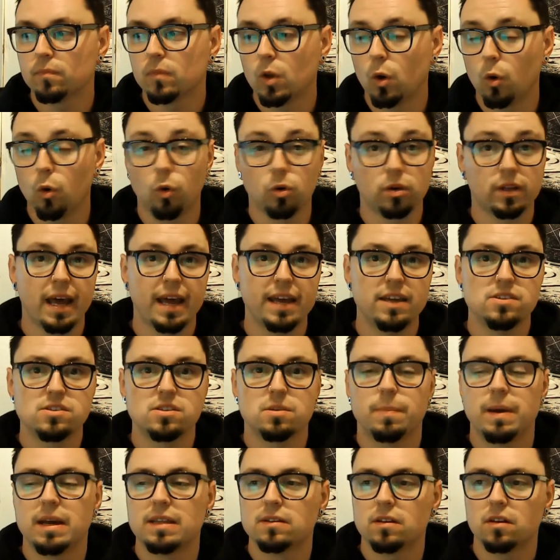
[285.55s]
or days,
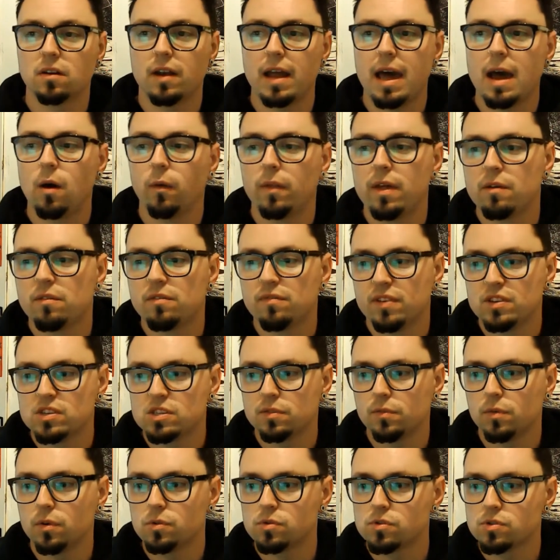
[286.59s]
depending on how the other
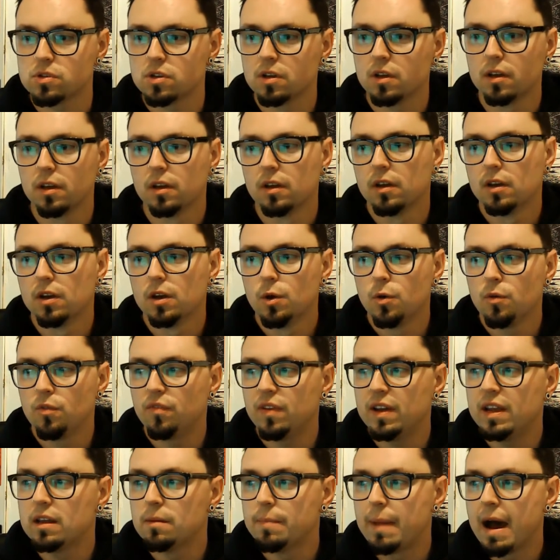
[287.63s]
festivals
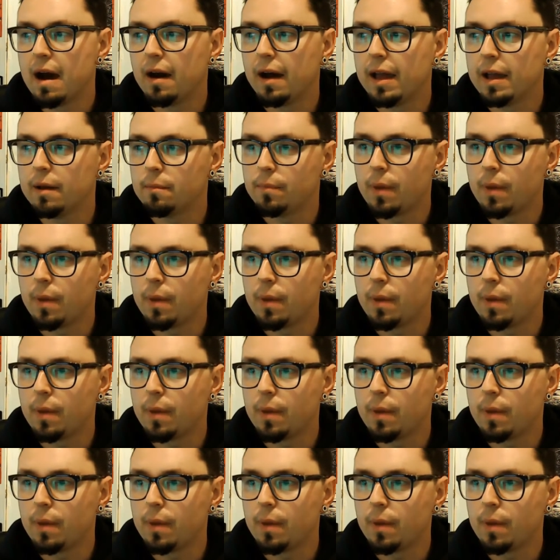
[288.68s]
feel about it.